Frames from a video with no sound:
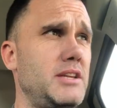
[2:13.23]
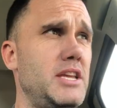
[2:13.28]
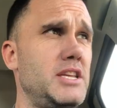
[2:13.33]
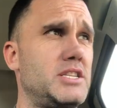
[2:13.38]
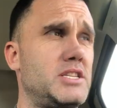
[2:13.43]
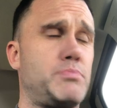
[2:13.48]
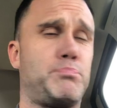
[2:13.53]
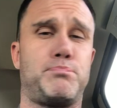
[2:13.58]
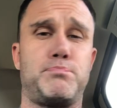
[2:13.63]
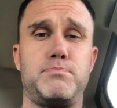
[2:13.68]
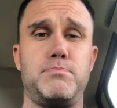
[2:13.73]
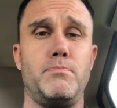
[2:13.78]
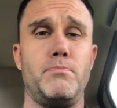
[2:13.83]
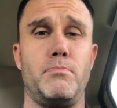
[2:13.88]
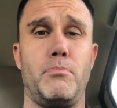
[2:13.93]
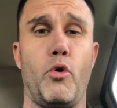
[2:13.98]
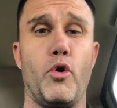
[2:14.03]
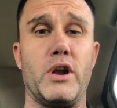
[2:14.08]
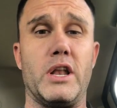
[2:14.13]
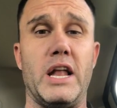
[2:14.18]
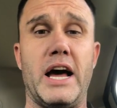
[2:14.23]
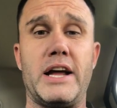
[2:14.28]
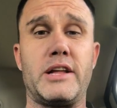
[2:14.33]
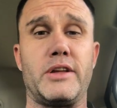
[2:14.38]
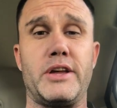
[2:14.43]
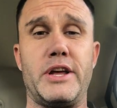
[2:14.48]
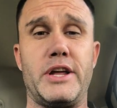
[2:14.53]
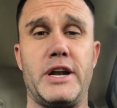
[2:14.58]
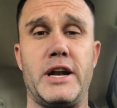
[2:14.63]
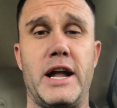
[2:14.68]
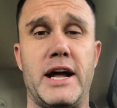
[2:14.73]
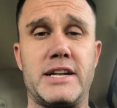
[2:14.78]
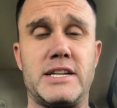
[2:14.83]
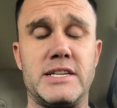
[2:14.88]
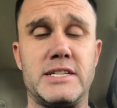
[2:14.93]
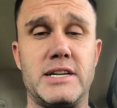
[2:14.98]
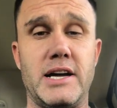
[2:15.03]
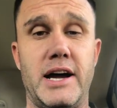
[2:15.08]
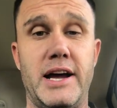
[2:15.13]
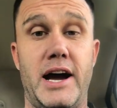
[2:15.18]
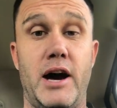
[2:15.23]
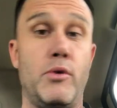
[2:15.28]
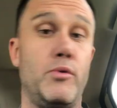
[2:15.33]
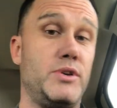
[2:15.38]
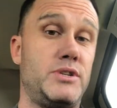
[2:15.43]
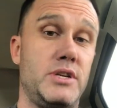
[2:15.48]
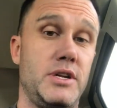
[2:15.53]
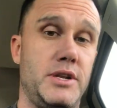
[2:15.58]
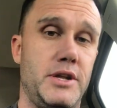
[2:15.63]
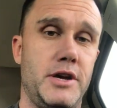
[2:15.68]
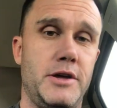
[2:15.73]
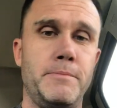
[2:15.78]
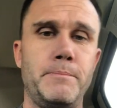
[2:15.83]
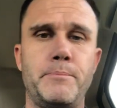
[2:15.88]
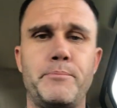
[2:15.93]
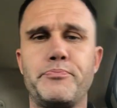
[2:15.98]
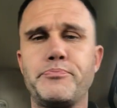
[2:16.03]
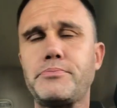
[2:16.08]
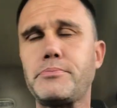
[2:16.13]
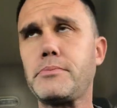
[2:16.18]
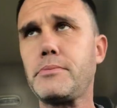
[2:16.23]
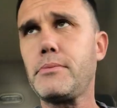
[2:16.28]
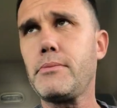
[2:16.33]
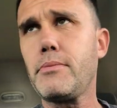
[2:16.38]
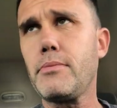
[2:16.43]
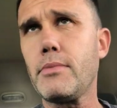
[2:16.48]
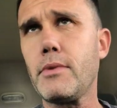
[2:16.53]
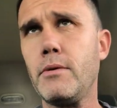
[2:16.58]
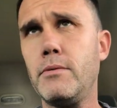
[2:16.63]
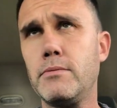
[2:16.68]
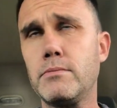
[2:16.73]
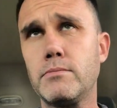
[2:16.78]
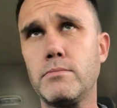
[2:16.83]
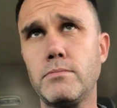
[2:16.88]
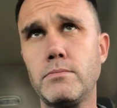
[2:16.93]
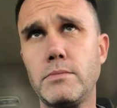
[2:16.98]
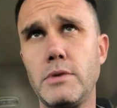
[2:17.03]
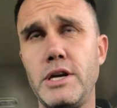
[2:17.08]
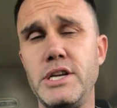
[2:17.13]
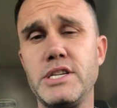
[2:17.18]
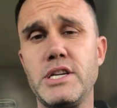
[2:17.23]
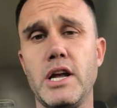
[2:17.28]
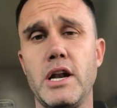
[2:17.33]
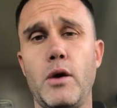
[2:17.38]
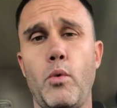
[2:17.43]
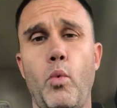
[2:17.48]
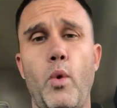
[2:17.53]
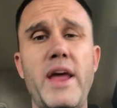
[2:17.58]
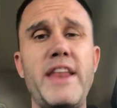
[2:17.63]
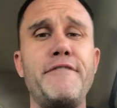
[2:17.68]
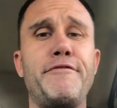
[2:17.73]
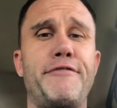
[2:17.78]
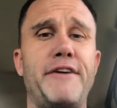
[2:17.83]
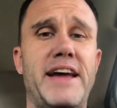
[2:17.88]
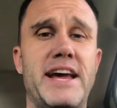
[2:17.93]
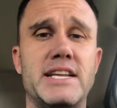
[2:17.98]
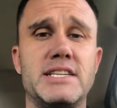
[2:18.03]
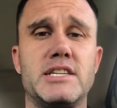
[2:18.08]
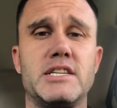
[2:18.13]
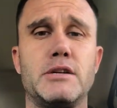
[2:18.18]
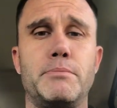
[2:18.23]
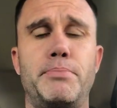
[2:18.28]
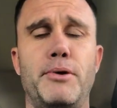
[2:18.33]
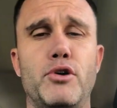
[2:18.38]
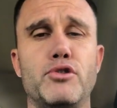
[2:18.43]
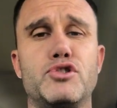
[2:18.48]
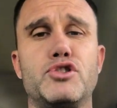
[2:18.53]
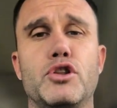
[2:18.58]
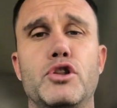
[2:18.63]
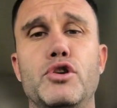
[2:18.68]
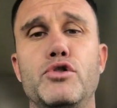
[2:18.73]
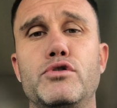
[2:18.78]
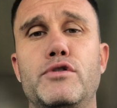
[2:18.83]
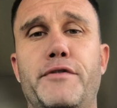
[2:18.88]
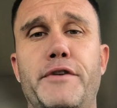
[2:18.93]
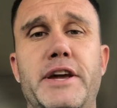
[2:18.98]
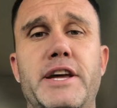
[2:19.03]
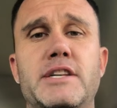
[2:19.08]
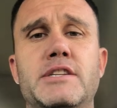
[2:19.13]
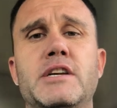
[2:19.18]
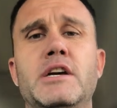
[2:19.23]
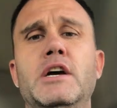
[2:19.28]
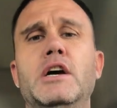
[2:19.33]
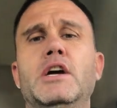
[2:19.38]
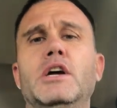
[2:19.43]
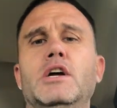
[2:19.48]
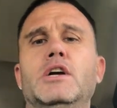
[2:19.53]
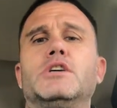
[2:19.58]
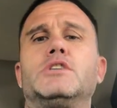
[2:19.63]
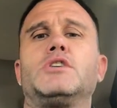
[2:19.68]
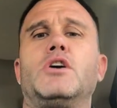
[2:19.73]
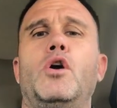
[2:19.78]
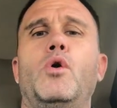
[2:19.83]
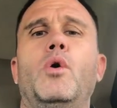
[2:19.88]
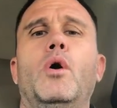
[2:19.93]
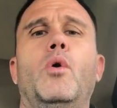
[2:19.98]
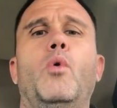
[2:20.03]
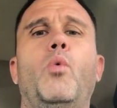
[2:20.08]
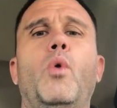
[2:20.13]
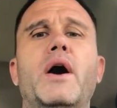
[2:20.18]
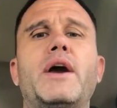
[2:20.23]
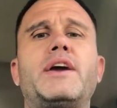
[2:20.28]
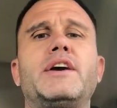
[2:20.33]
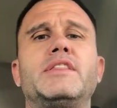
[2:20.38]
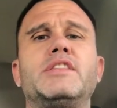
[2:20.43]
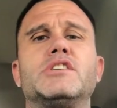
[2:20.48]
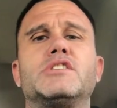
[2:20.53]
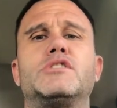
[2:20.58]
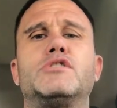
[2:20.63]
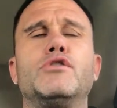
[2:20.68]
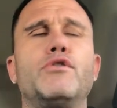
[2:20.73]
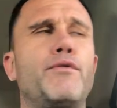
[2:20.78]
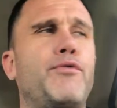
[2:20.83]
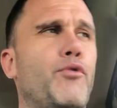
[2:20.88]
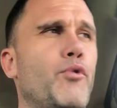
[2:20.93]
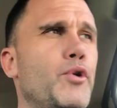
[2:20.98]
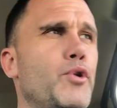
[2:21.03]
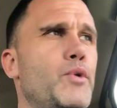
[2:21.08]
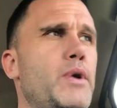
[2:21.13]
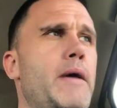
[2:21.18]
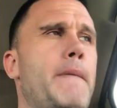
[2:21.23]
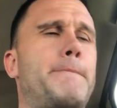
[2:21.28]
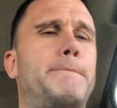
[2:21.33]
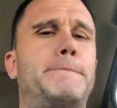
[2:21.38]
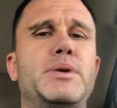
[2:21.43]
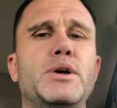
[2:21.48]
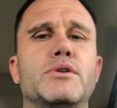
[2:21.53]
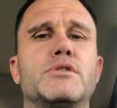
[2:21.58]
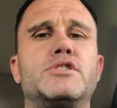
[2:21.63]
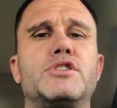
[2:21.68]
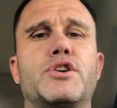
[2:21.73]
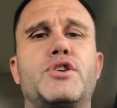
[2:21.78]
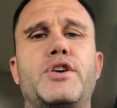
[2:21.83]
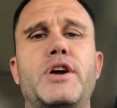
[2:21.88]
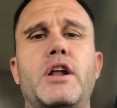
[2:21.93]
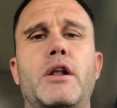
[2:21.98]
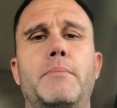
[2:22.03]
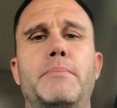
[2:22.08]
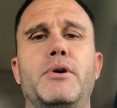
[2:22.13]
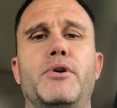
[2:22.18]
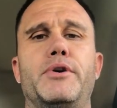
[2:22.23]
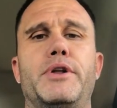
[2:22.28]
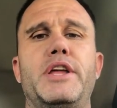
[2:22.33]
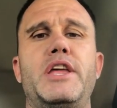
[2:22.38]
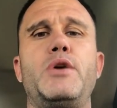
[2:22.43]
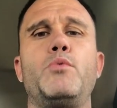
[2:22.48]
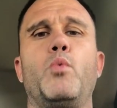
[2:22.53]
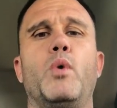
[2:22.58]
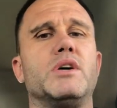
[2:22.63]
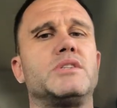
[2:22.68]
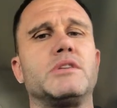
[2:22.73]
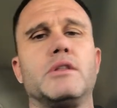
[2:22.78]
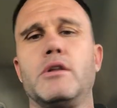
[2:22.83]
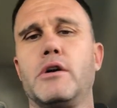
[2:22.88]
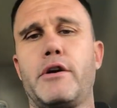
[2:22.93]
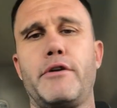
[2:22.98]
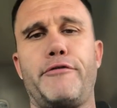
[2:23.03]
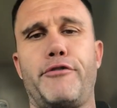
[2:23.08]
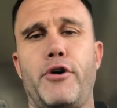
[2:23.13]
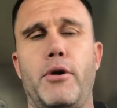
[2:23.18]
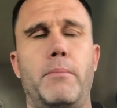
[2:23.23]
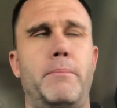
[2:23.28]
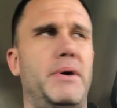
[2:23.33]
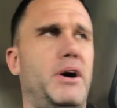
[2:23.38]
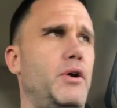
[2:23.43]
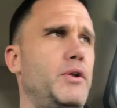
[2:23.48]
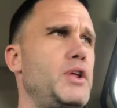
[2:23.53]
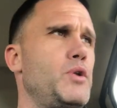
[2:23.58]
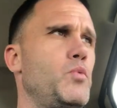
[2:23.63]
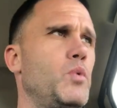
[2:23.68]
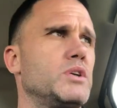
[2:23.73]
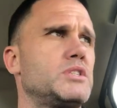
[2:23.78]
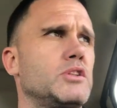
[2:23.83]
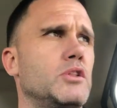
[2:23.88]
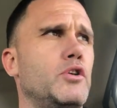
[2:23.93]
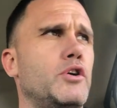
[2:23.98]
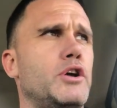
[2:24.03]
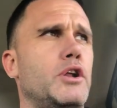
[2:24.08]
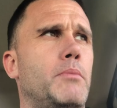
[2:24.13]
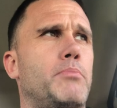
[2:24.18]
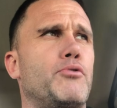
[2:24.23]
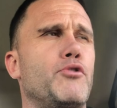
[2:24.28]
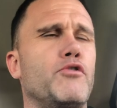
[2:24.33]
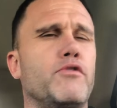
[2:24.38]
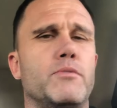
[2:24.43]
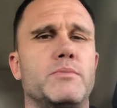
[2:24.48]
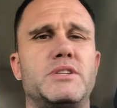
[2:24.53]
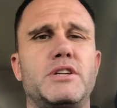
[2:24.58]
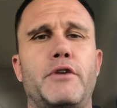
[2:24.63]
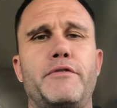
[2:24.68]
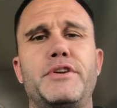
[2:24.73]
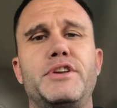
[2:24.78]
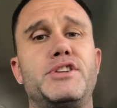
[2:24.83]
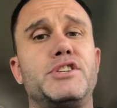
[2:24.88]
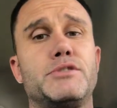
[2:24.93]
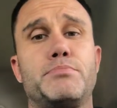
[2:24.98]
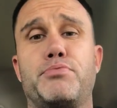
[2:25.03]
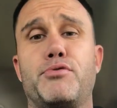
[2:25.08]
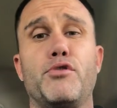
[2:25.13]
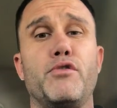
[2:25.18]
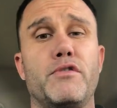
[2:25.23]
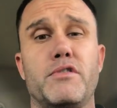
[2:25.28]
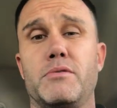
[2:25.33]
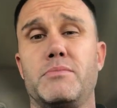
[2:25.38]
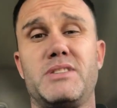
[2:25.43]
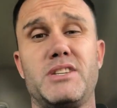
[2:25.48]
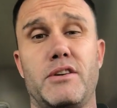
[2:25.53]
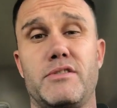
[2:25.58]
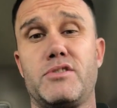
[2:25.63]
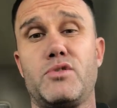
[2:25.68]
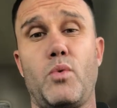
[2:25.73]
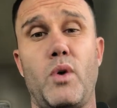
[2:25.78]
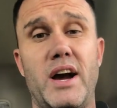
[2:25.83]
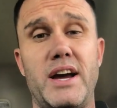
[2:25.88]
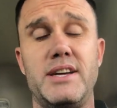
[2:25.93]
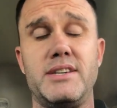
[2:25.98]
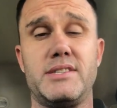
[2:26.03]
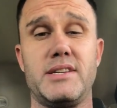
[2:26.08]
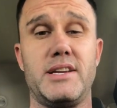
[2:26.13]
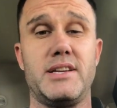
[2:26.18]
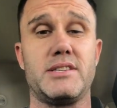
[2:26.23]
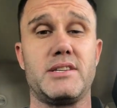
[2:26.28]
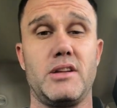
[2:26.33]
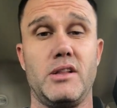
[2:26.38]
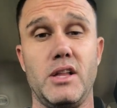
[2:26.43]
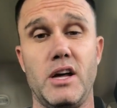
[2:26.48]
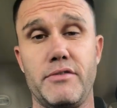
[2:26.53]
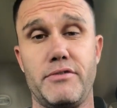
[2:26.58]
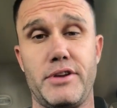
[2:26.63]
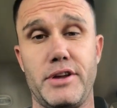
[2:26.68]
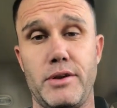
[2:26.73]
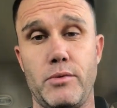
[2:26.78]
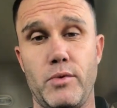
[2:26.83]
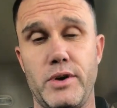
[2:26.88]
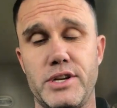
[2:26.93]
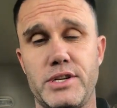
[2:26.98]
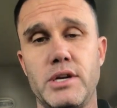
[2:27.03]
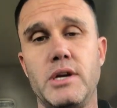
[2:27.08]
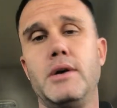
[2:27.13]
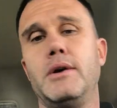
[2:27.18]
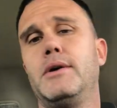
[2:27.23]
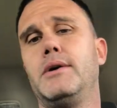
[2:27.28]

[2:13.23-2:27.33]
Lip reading: he's more likely going to knock this guy out, which he did. He's going to win fans as opposed to lose fans. So what can this do for you? It builds your credibility. He wasn't looking for a belt. He wasn't looking to prove himself. He had just proven himself twice against Golovkin, which